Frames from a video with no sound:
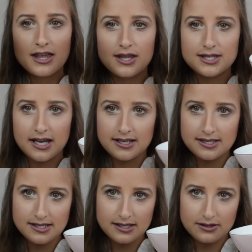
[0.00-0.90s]
It has
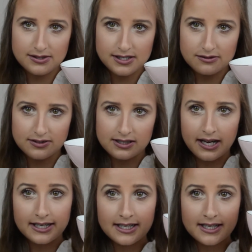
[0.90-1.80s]
this little silver
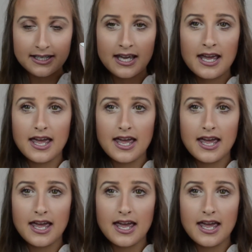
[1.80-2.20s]
lining,